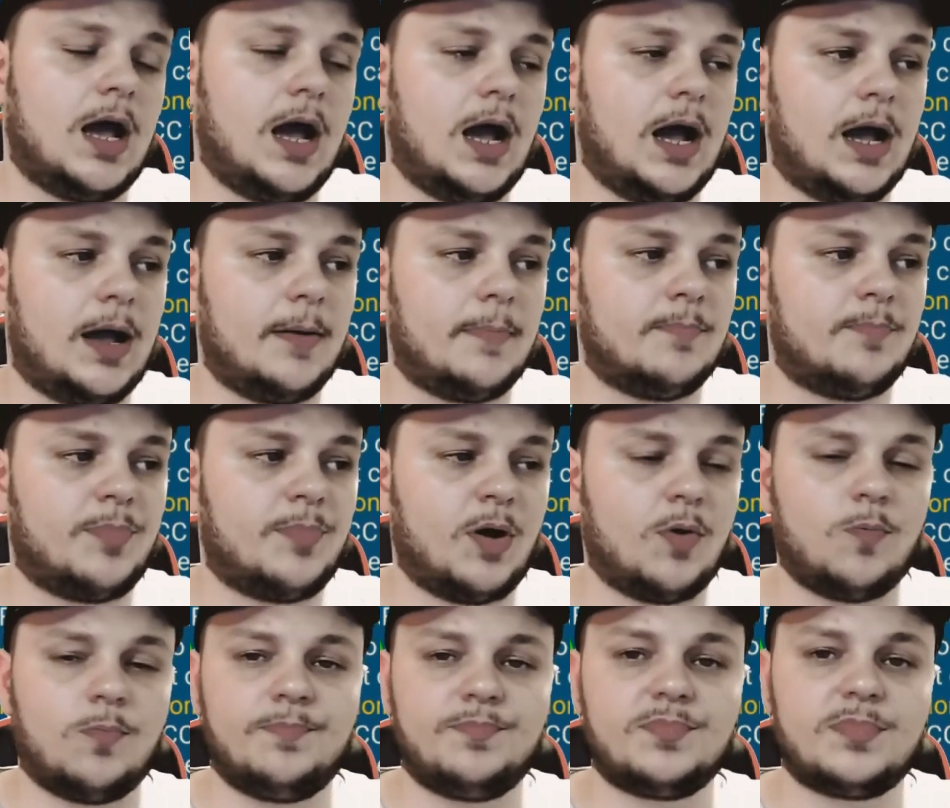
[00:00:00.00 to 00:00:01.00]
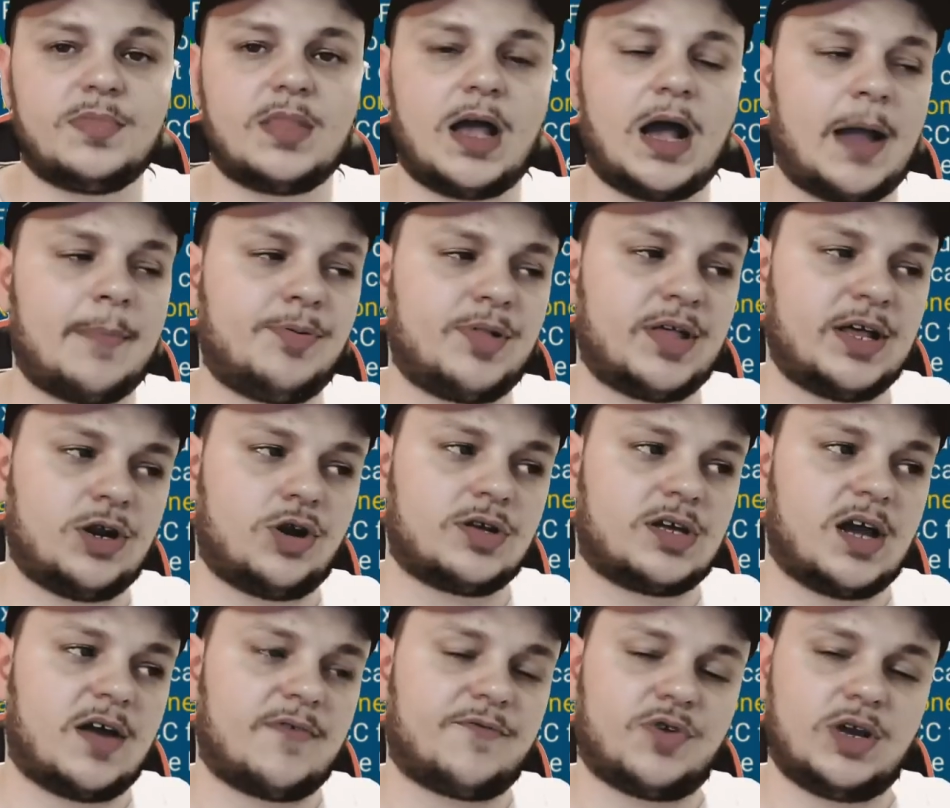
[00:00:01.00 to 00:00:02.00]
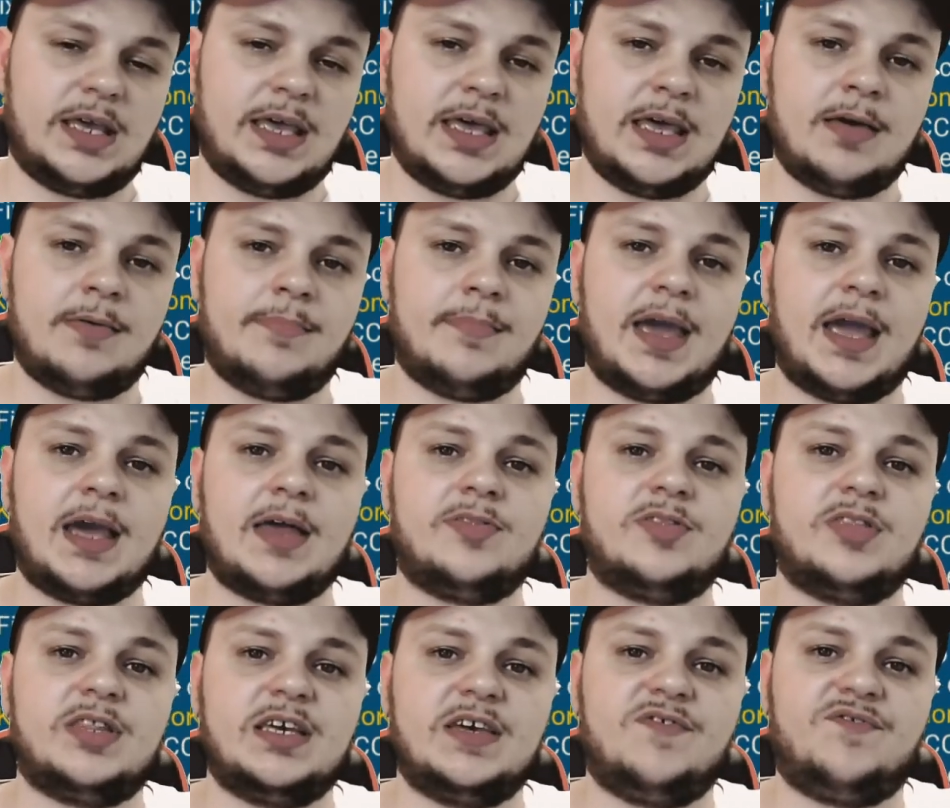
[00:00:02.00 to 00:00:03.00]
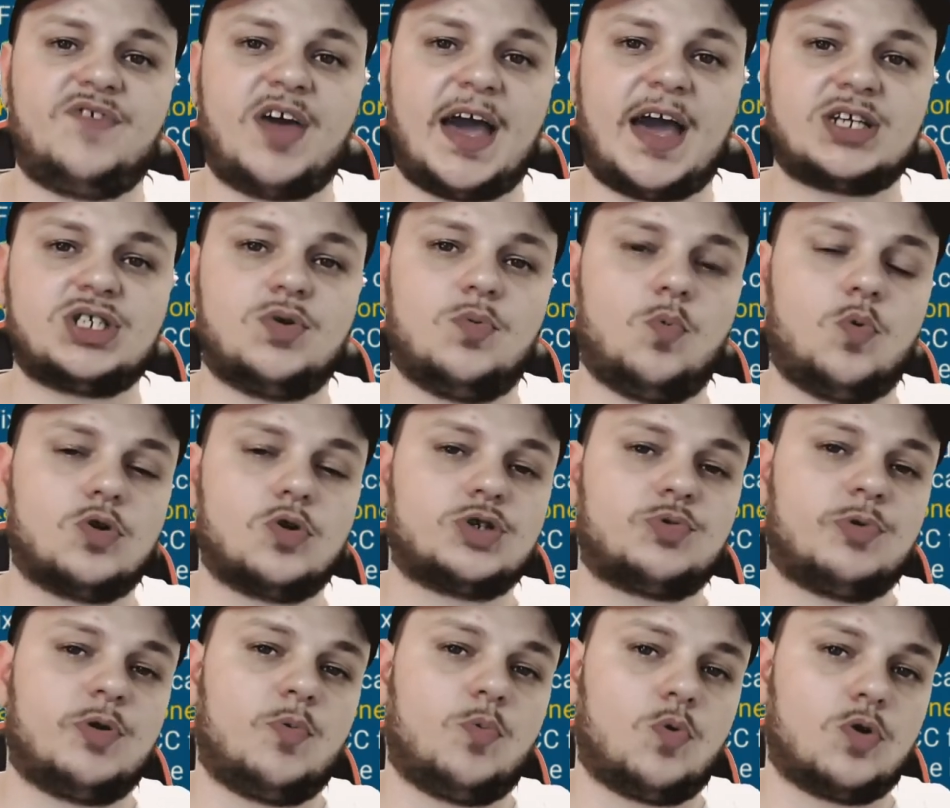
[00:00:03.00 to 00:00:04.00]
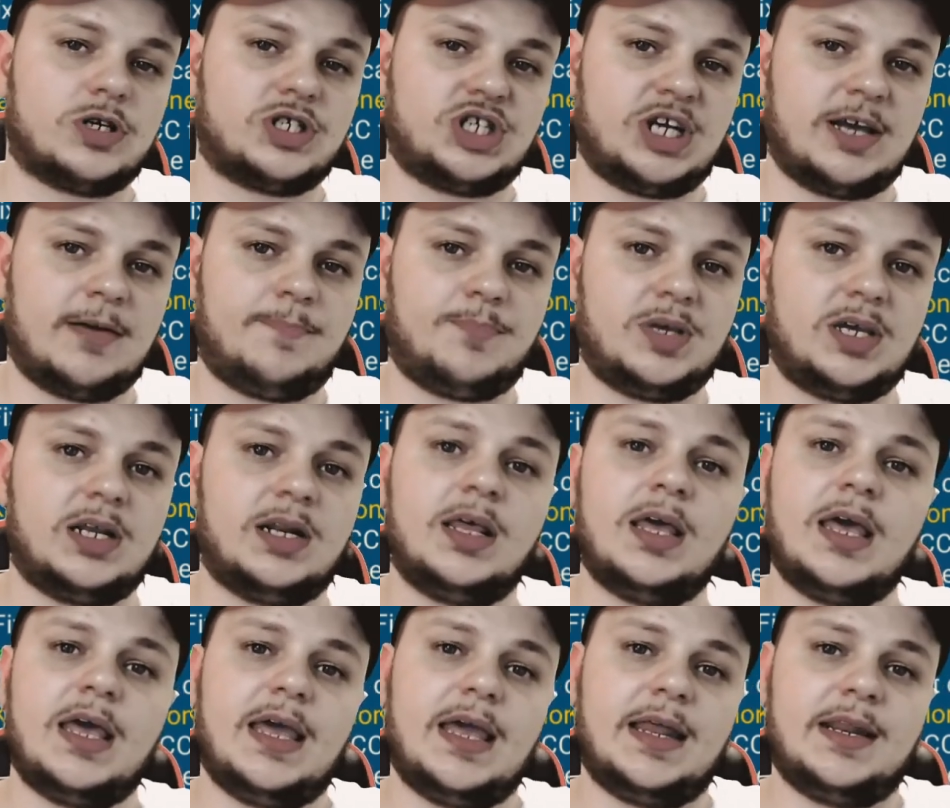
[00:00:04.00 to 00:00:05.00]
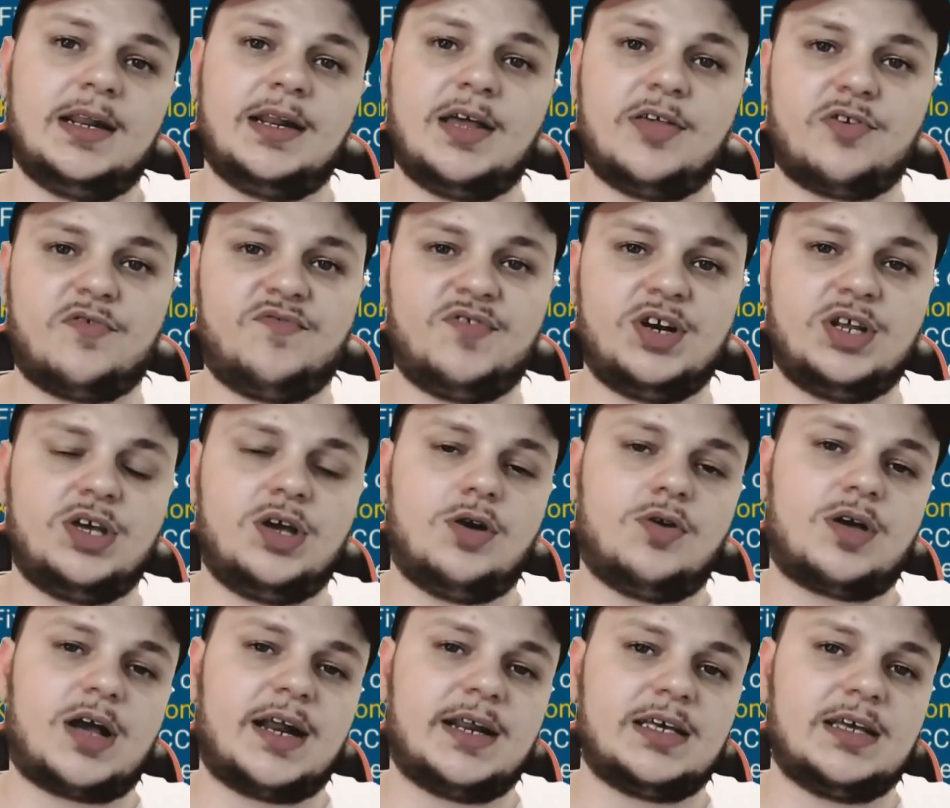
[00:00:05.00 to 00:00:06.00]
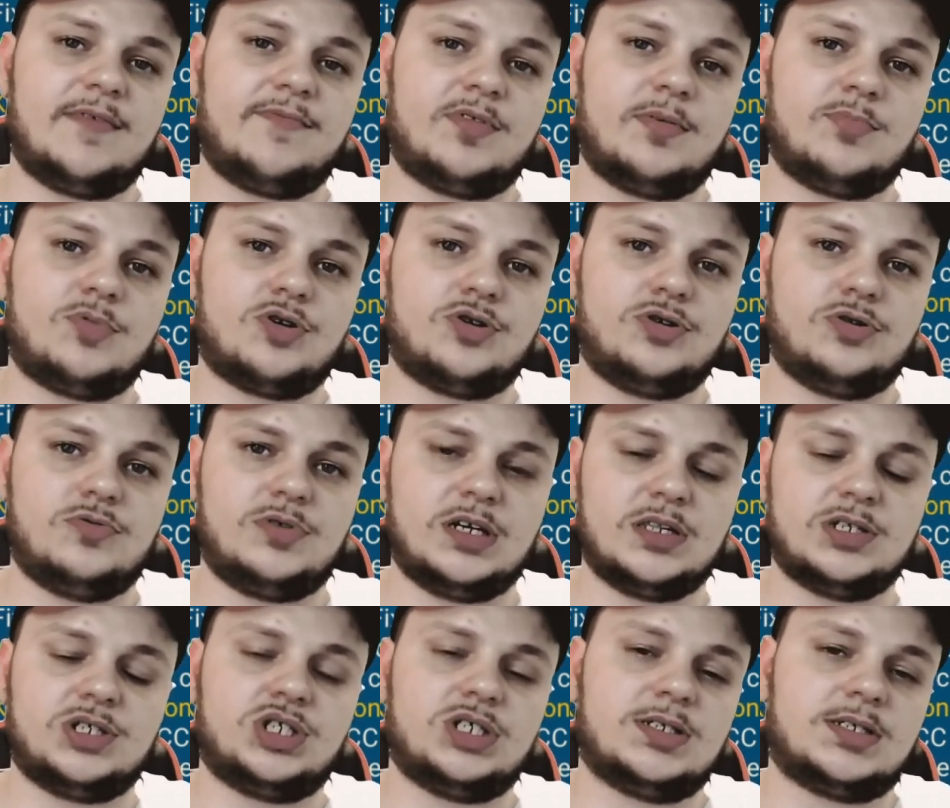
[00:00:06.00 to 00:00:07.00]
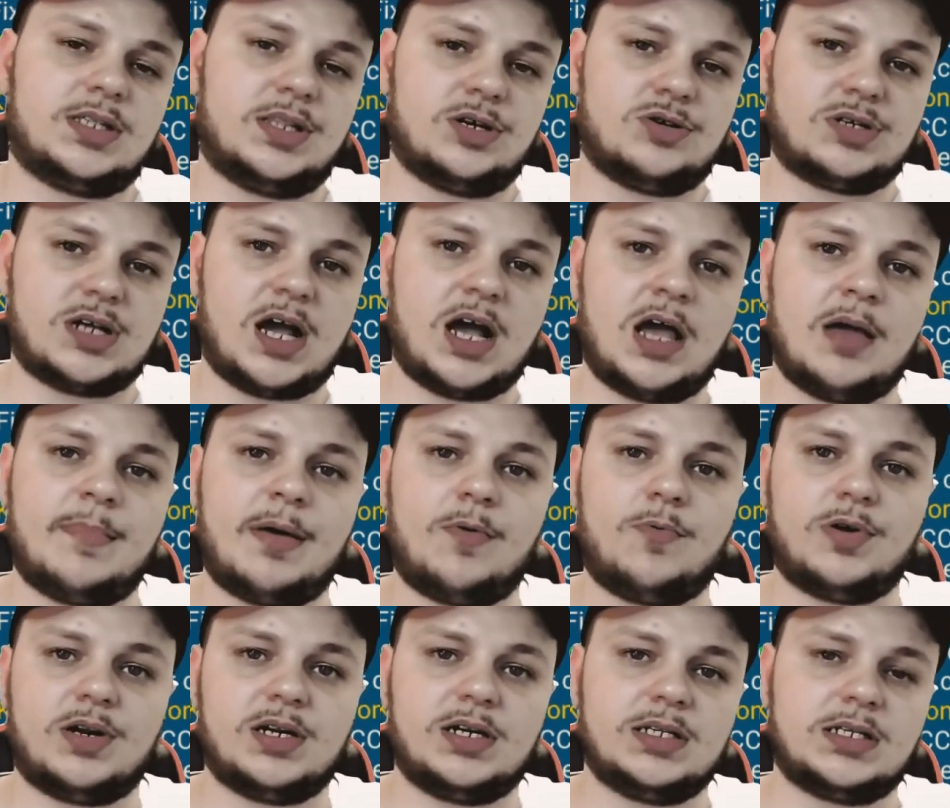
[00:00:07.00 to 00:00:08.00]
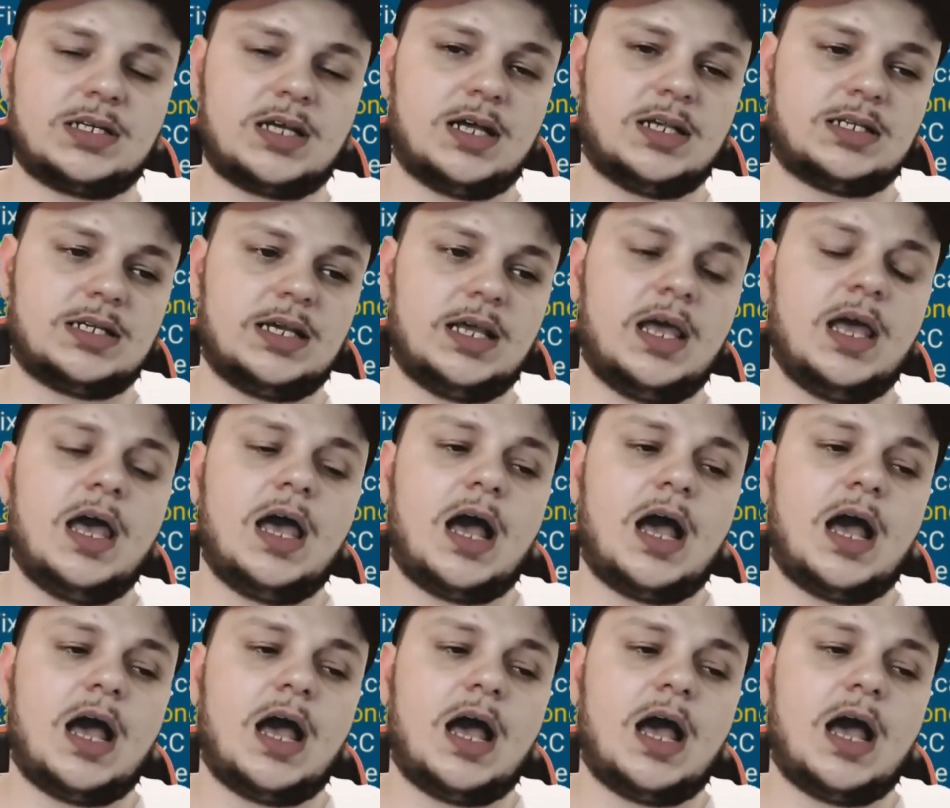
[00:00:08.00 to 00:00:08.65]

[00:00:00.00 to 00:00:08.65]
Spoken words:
But I plan on covering him and the Faction Wars Reward Champion in another video, kind of give them their due diligence and their time. I want to discuss it.